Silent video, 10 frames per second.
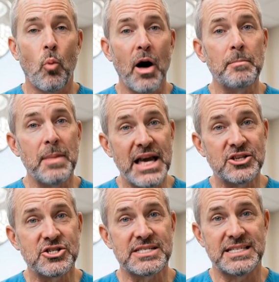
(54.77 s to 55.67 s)
what
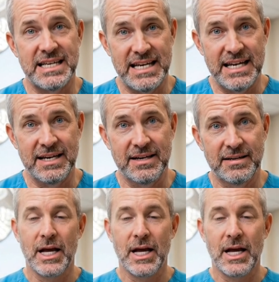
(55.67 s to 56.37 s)
patients need